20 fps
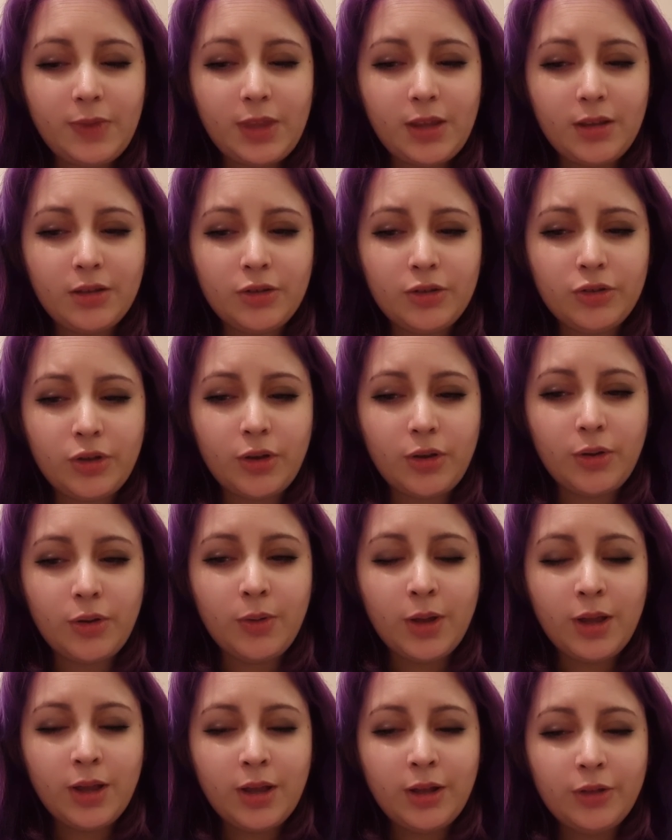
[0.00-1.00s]
So
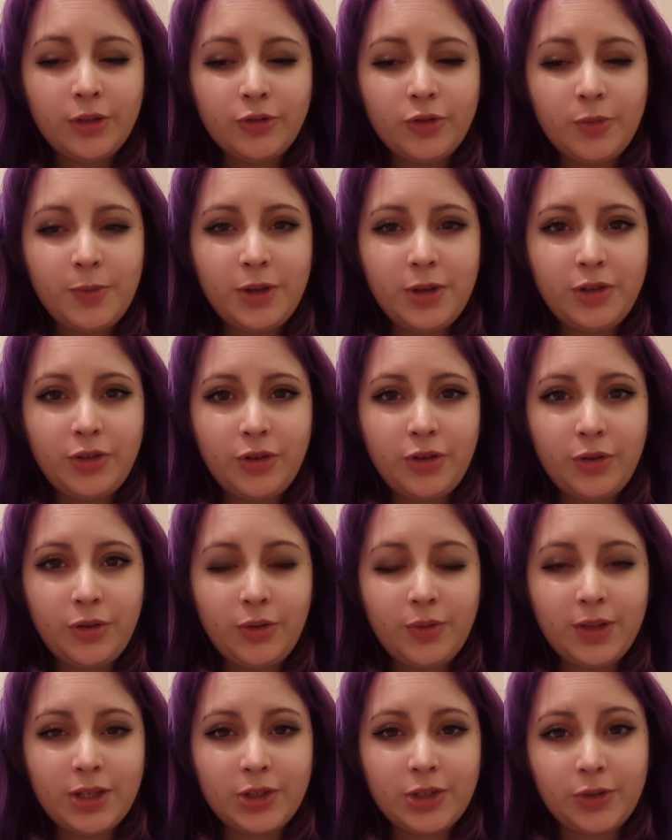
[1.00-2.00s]
don't be
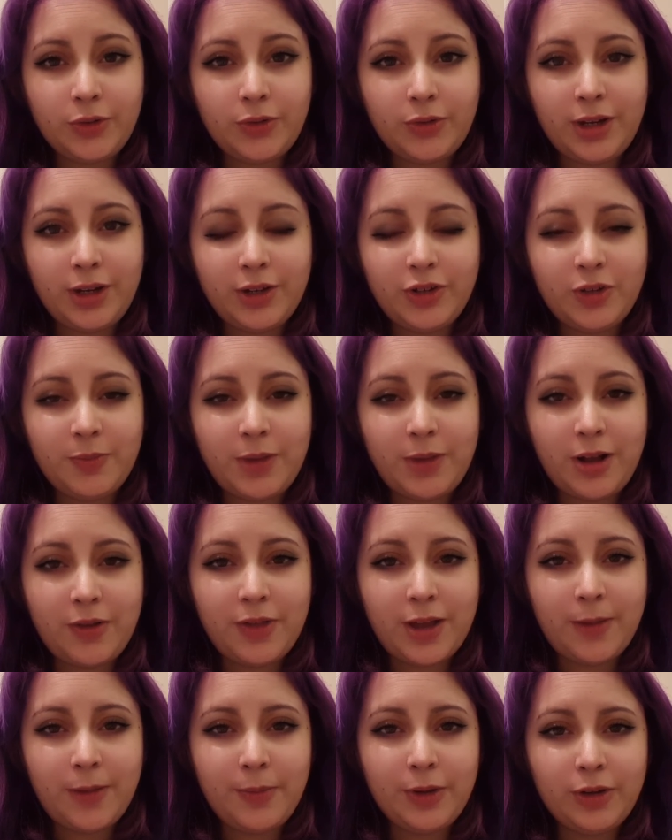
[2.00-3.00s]
too discouraged about
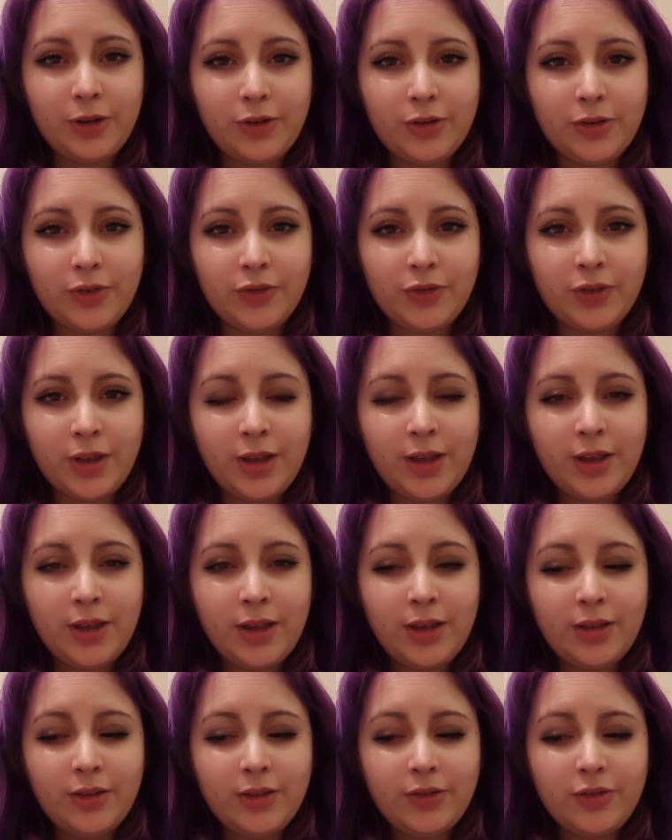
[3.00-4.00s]
that, because
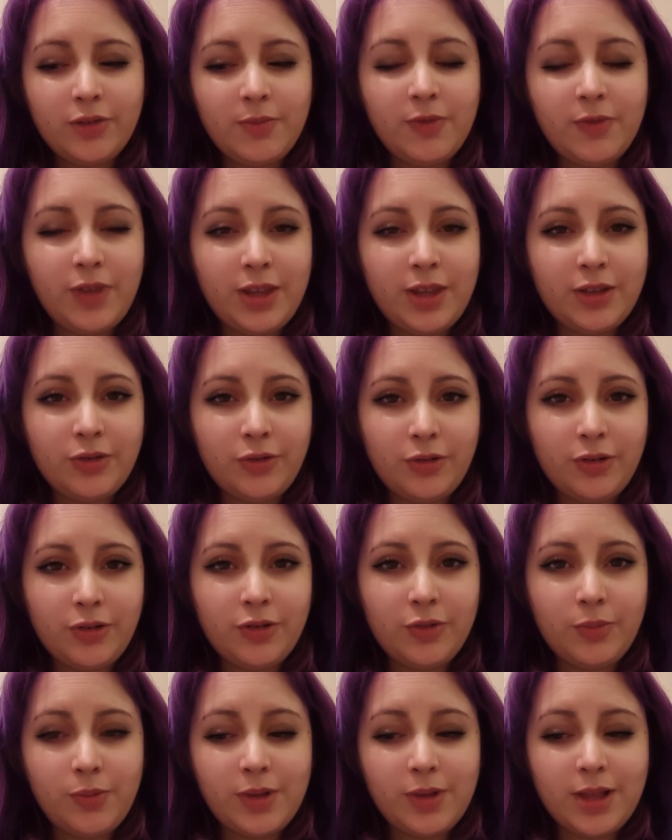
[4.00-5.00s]
some of these
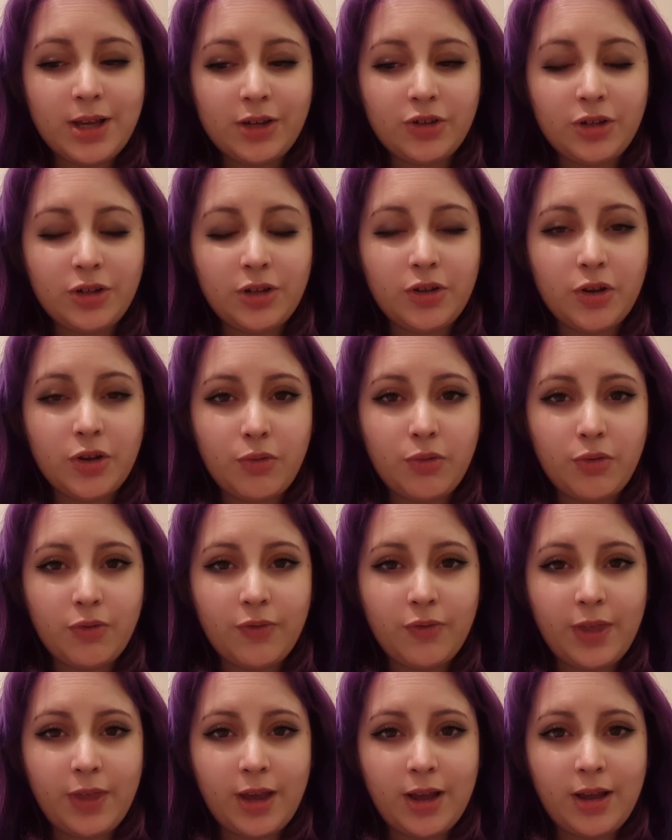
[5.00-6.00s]
colours will actually go
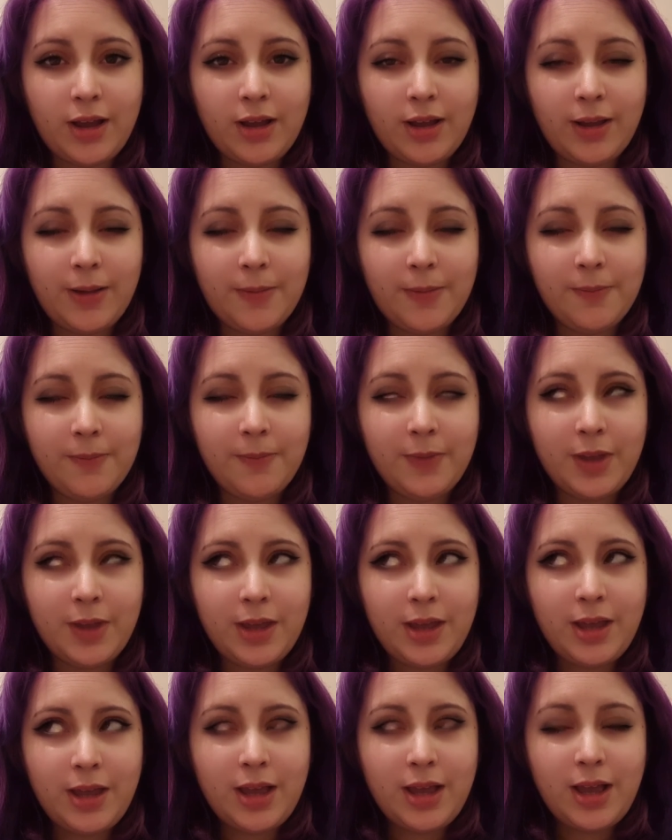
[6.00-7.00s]
over that.
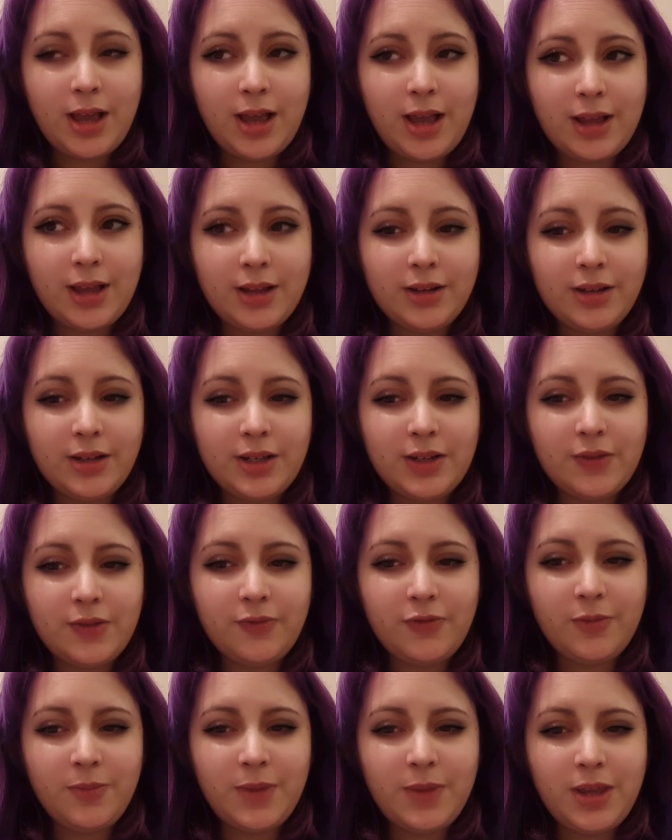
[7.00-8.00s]
And
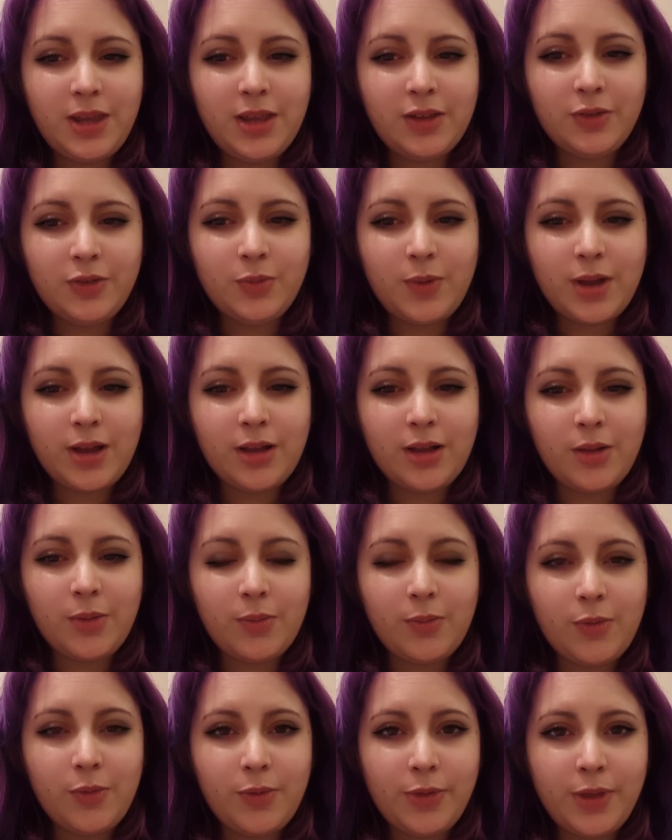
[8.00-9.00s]
for me as well,
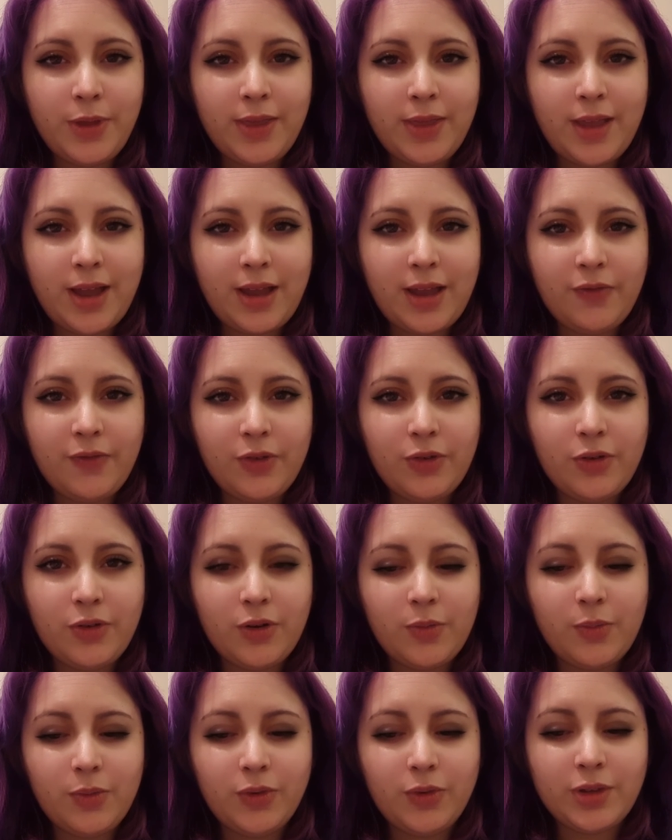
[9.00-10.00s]
one thing that I
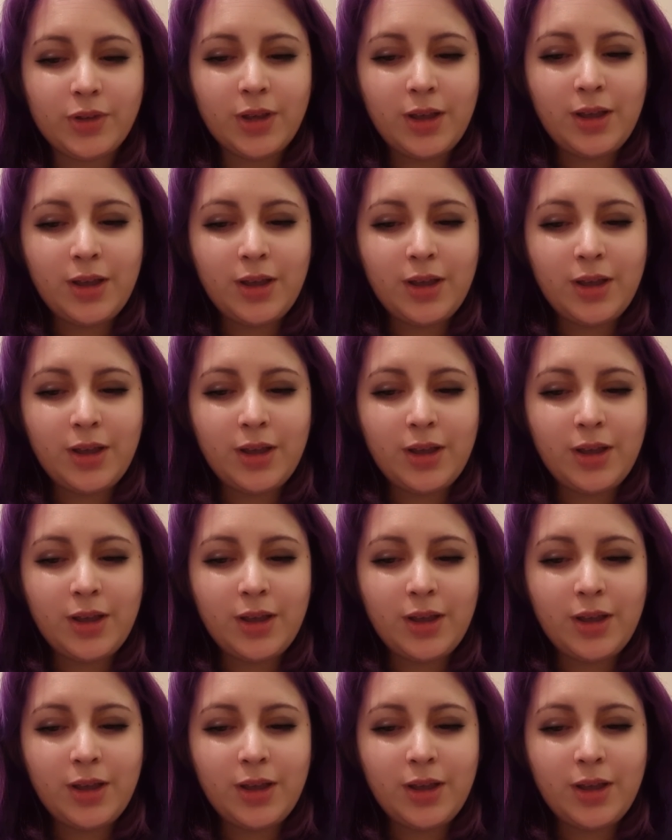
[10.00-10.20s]
forgot was